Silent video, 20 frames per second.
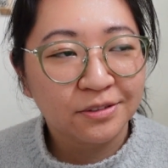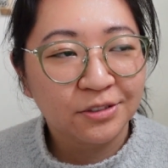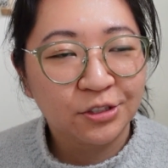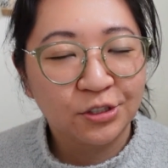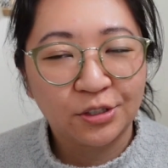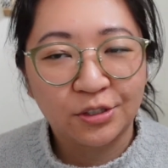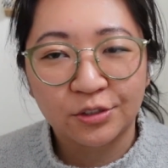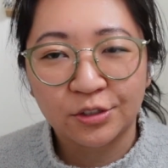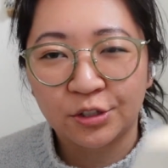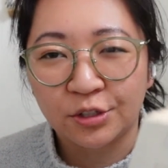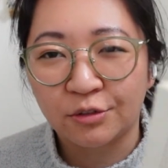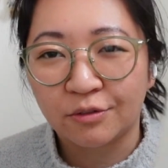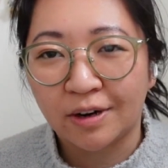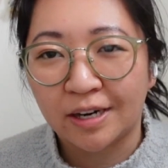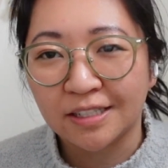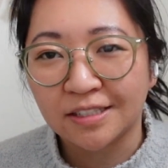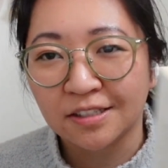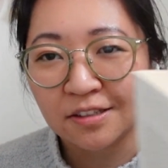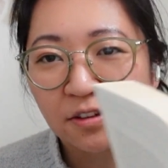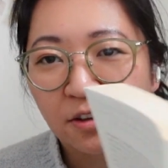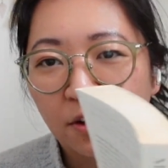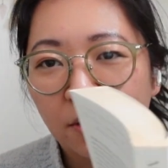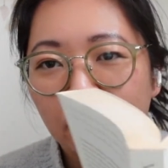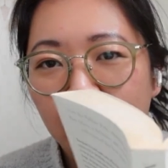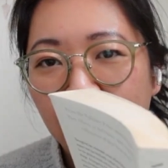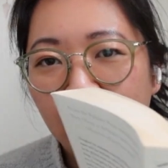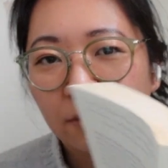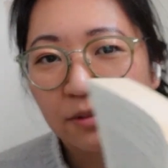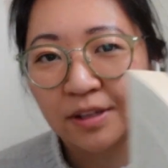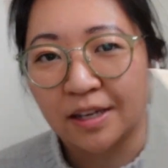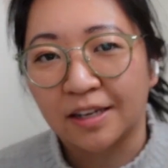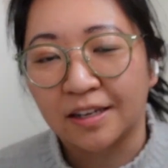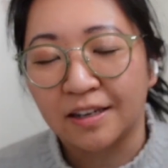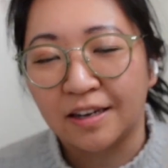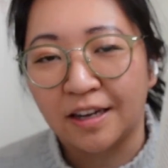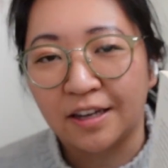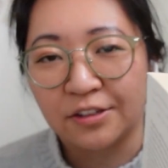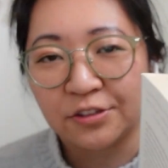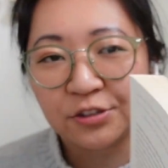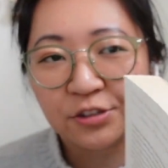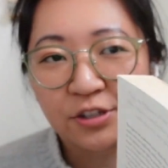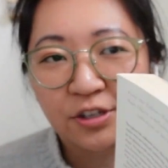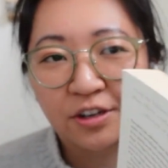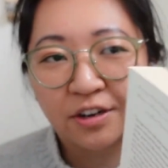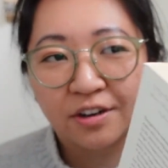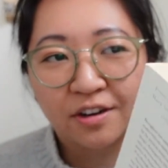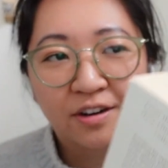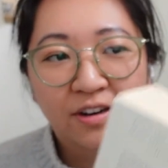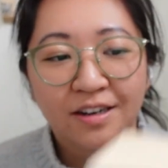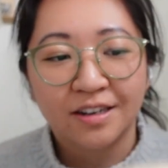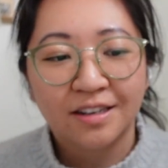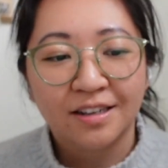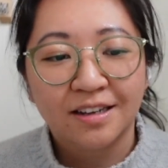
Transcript: She she writes a lot about like nature,